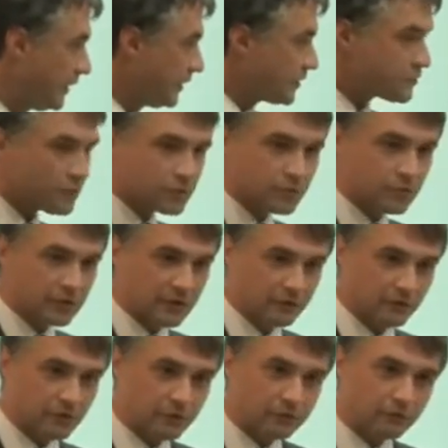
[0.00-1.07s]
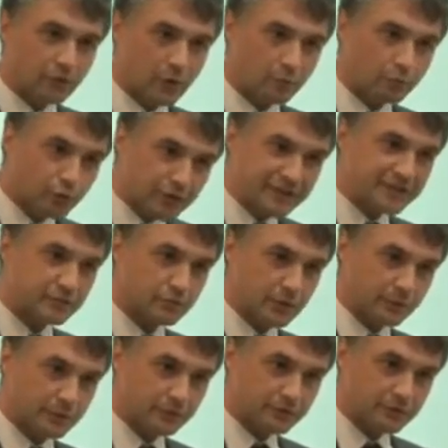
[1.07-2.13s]
It's also different from
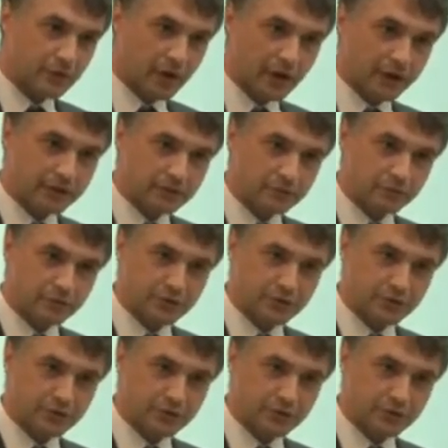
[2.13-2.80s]
prescriptive science,